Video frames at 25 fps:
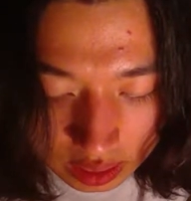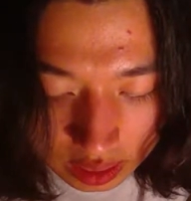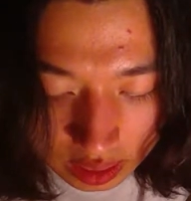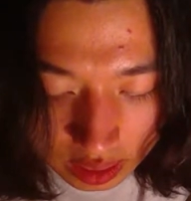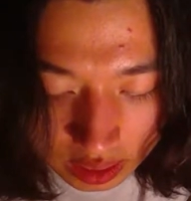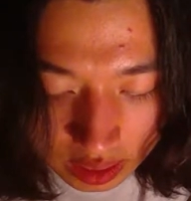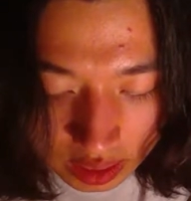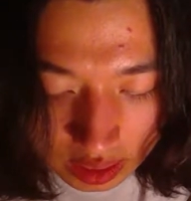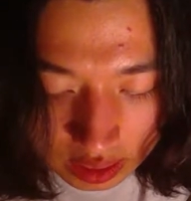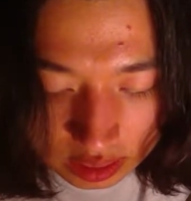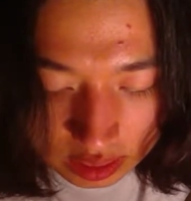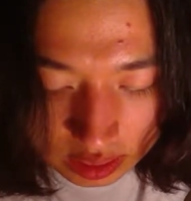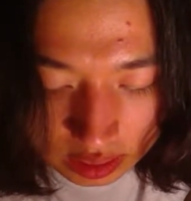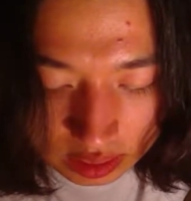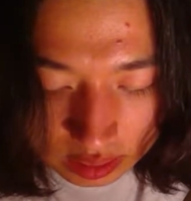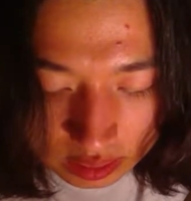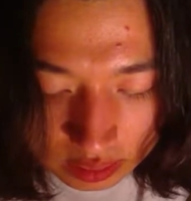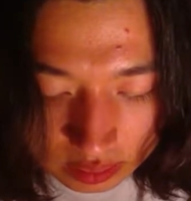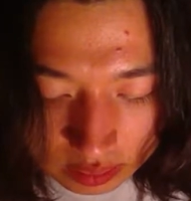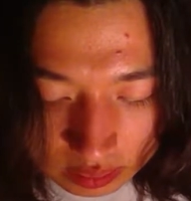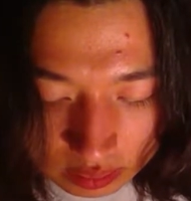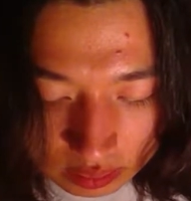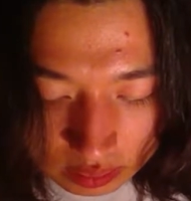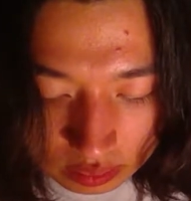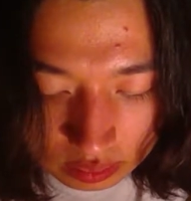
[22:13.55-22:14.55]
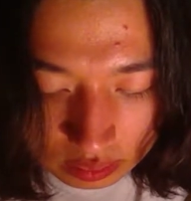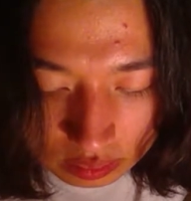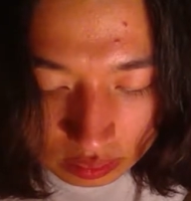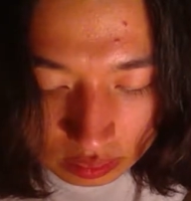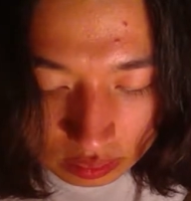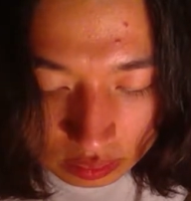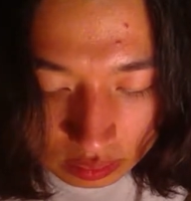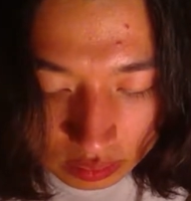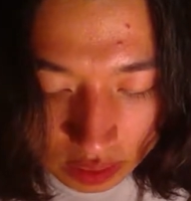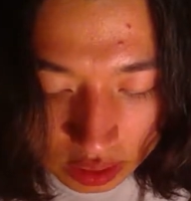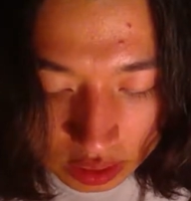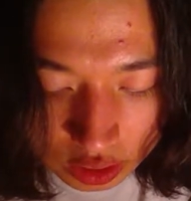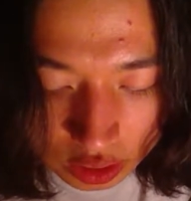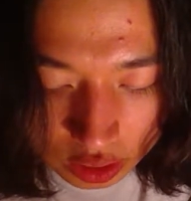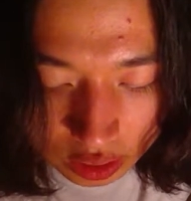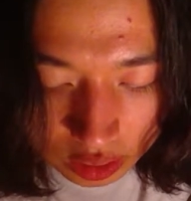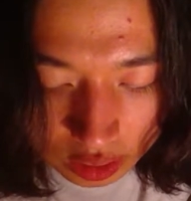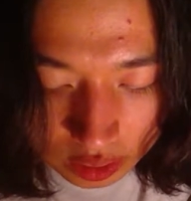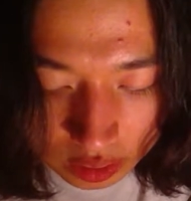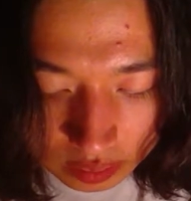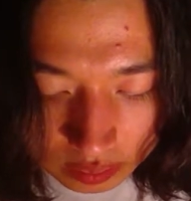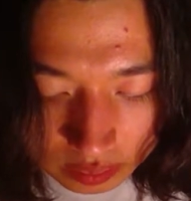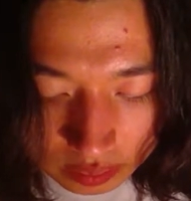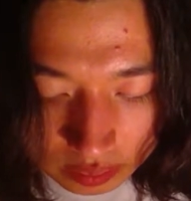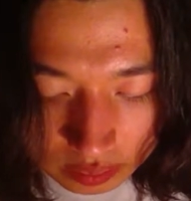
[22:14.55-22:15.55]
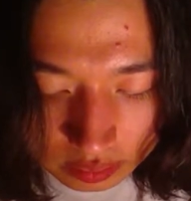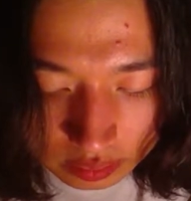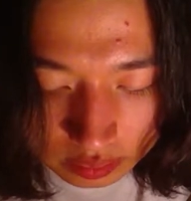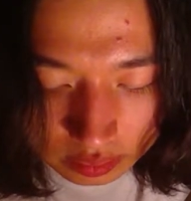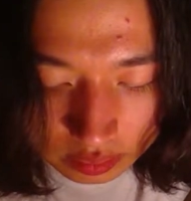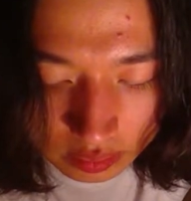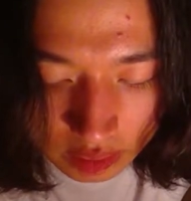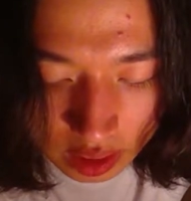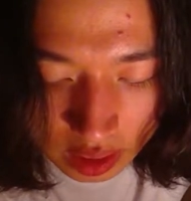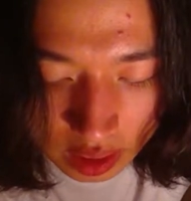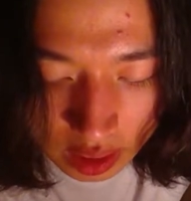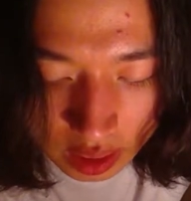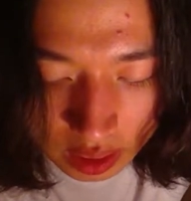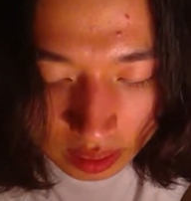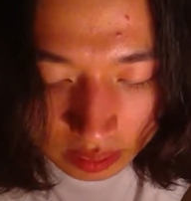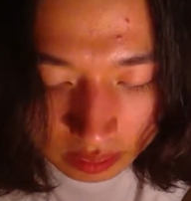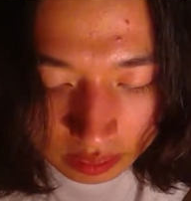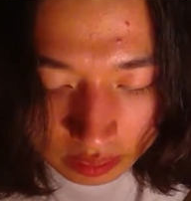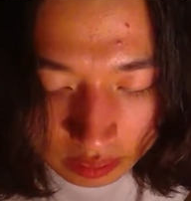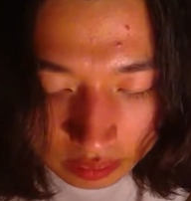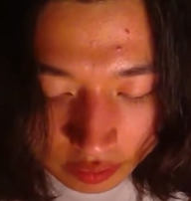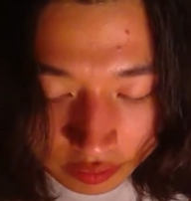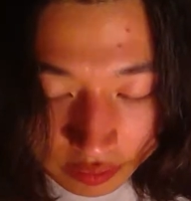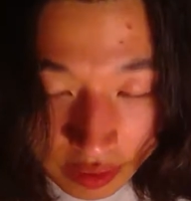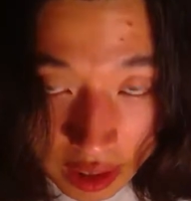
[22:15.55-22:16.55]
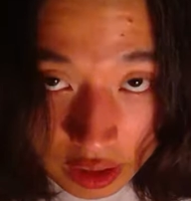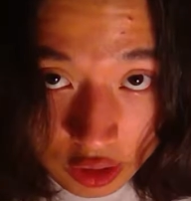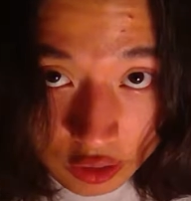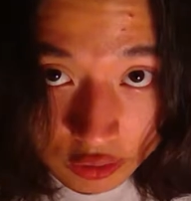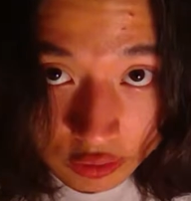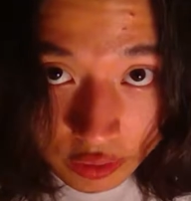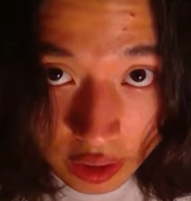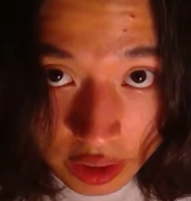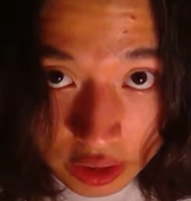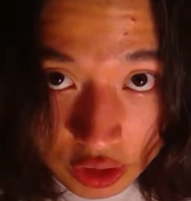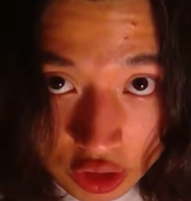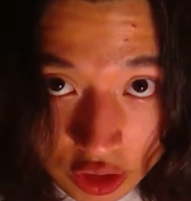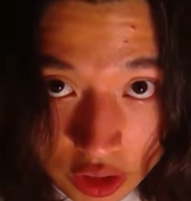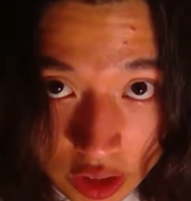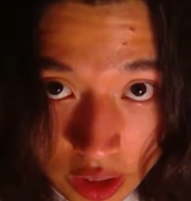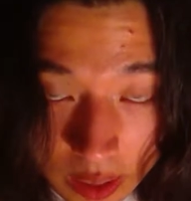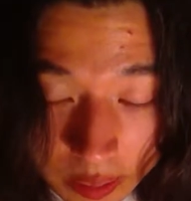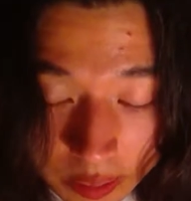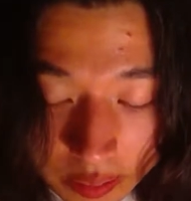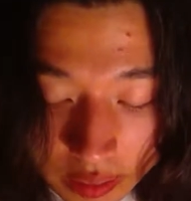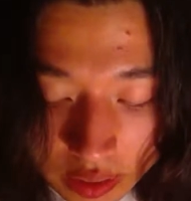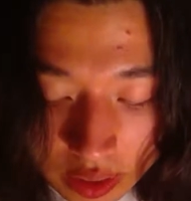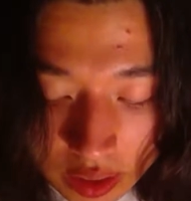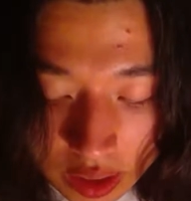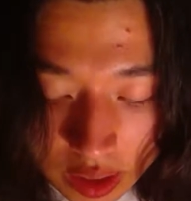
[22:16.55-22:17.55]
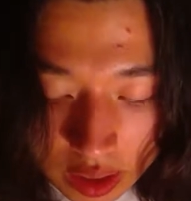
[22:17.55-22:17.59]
and that's good. Value friendship.